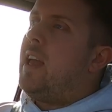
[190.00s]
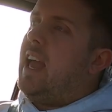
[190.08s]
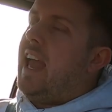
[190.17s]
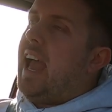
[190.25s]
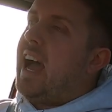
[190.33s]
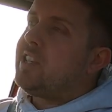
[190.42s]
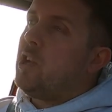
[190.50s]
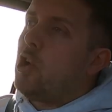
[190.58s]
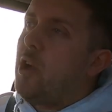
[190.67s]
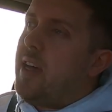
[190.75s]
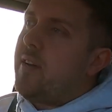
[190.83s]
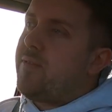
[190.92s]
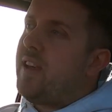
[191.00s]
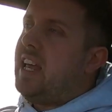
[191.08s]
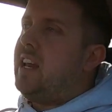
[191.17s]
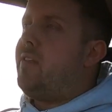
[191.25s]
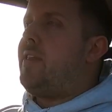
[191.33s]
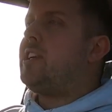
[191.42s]
It hasn't got that
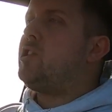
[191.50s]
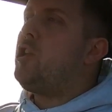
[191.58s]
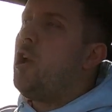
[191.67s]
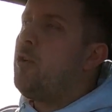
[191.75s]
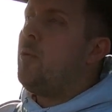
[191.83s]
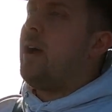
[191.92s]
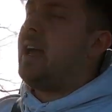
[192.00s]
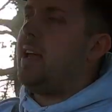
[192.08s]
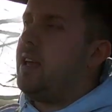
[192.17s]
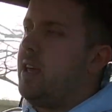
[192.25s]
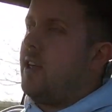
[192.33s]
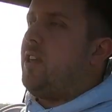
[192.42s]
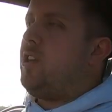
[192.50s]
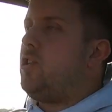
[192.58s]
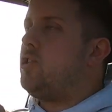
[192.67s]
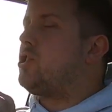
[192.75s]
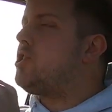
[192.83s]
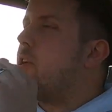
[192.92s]
feeling. There's no way, you
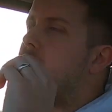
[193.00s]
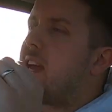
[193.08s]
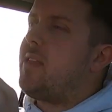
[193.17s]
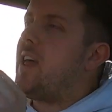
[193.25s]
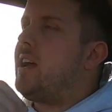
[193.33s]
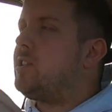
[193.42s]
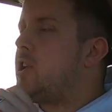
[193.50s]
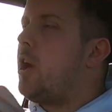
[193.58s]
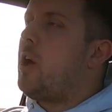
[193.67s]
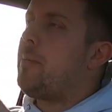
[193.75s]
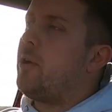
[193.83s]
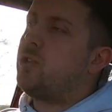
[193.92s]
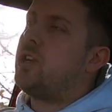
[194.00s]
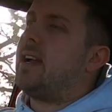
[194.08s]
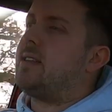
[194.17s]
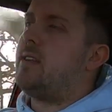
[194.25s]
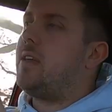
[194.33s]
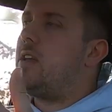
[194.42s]
just don't get that turbo
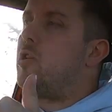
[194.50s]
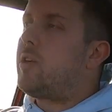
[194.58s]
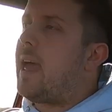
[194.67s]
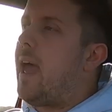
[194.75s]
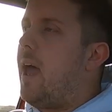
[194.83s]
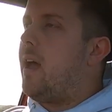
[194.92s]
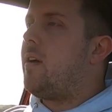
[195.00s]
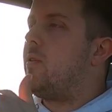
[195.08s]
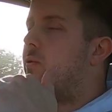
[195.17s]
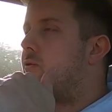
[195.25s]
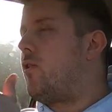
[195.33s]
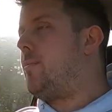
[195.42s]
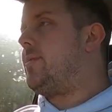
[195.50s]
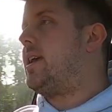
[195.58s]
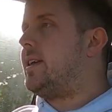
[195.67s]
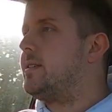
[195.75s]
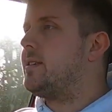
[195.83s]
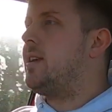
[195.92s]
chatter that you get from
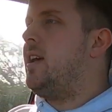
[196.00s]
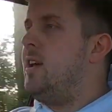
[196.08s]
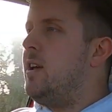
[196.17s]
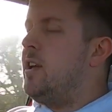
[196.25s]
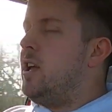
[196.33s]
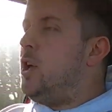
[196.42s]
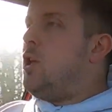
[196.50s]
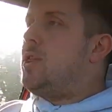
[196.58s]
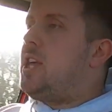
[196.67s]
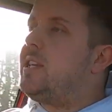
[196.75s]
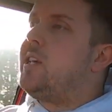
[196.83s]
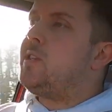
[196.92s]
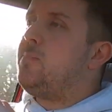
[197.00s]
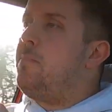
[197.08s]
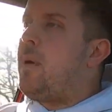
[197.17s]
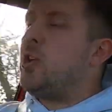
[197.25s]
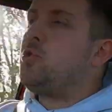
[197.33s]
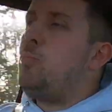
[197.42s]
this. This is
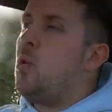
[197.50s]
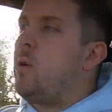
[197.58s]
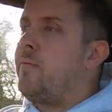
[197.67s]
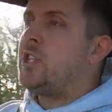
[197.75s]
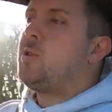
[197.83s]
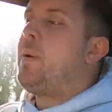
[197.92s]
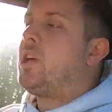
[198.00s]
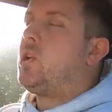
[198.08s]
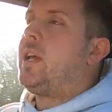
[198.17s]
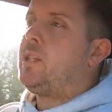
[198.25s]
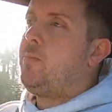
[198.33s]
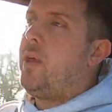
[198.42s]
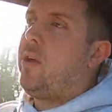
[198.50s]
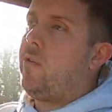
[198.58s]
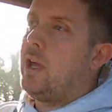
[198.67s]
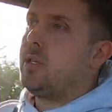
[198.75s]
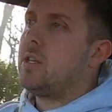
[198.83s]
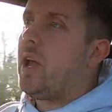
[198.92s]
much more of a special
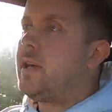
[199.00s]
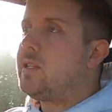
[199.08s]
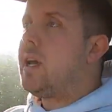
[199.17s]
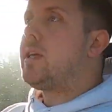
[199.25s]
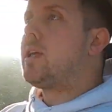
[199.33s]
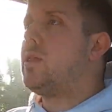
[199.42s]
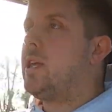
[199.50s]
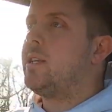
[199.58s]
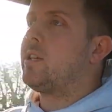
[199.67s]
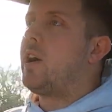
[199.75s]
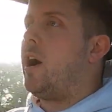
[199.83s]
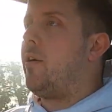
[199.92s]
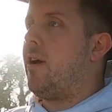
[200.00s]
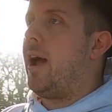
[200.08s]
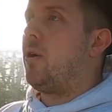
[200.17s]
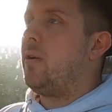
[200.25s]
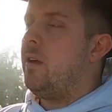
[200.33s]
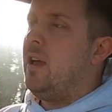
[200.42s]
experience, like taking this car
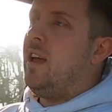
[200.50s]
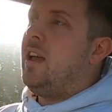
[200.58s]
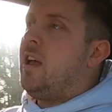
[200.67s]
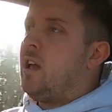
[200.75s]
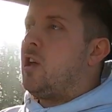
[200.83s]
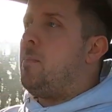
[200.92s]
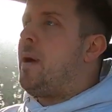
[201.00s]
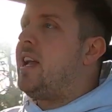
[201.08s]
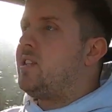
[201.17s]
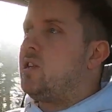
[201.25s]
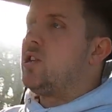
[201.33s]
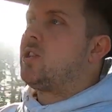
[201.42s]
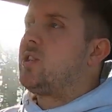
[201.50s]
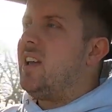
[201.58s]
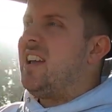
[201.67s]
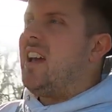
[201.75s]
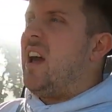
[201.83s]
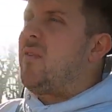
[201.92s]
out compared to just
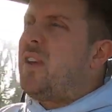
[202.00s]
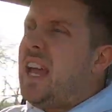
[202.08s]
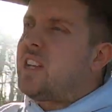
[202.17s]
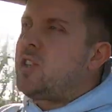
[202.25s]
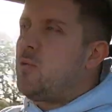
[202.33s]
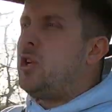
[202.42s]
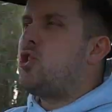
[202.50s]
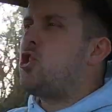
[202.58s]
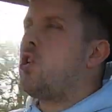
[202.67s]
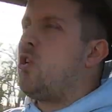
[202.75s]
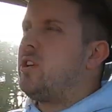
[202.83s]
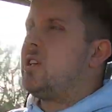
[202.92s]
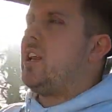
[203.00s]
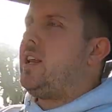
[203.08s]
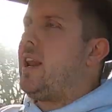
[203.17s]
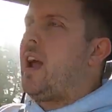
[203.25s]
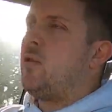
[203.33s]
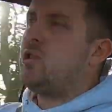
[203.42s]
a Fiesta, which could honestly
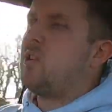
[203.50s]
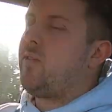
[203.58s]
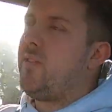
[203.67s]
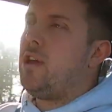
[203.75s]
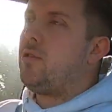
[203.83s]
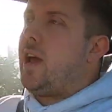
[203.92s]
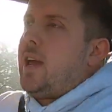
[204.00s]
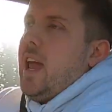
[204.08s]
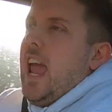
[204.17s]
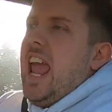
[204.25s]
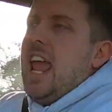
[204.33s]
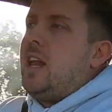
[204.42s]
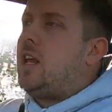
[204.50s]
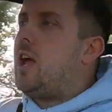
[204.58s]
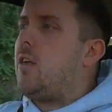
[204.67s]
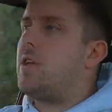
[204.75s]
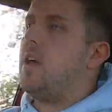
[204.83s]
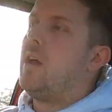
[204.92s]
now just feel like any
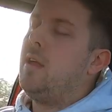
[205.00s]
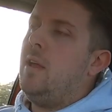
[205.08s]
other